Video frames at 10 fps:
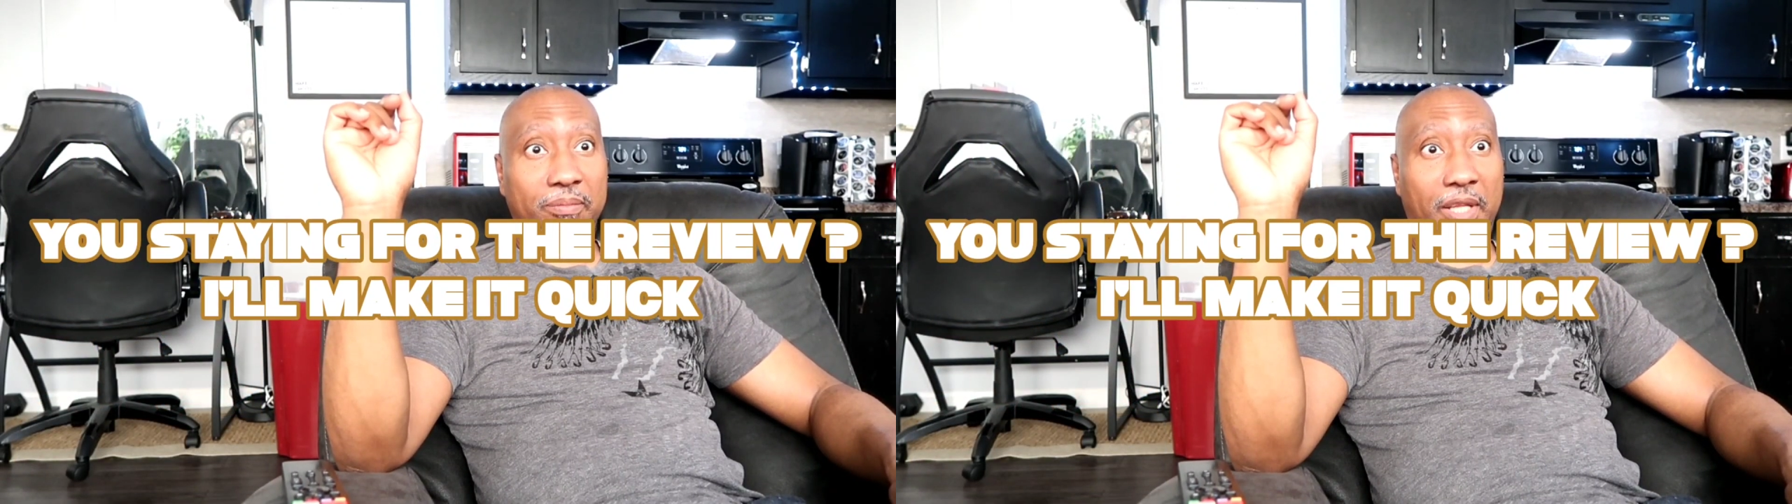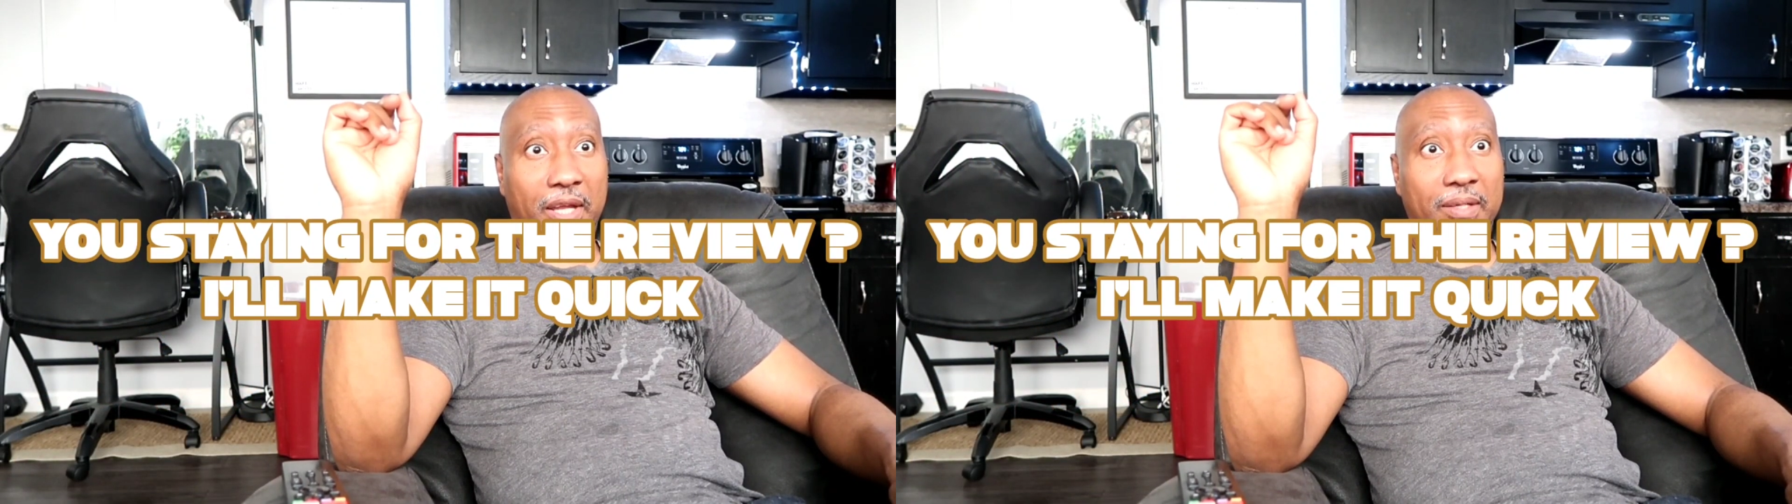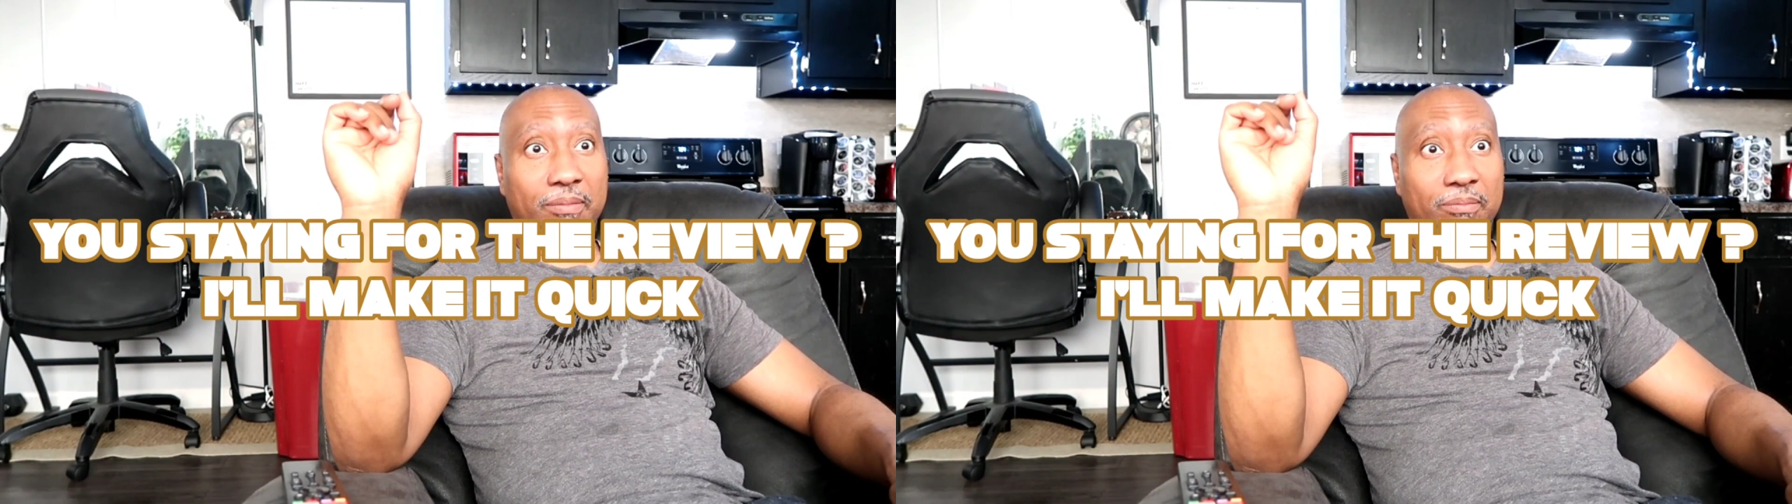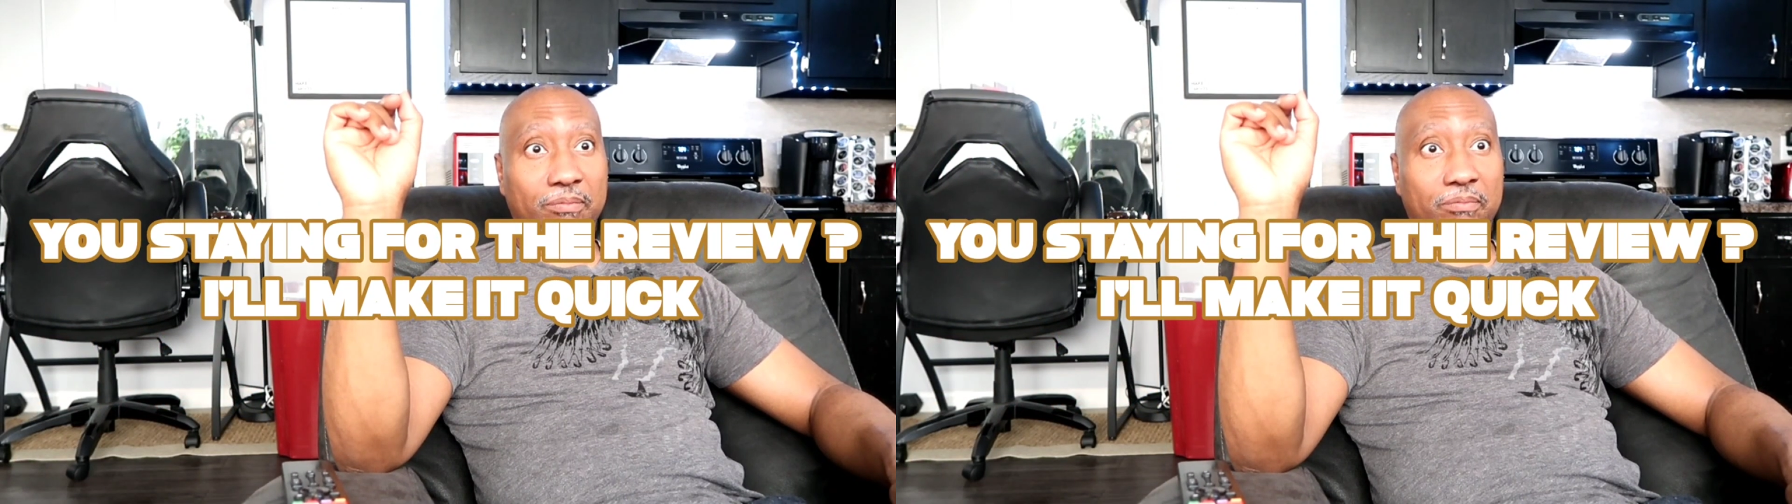yeah,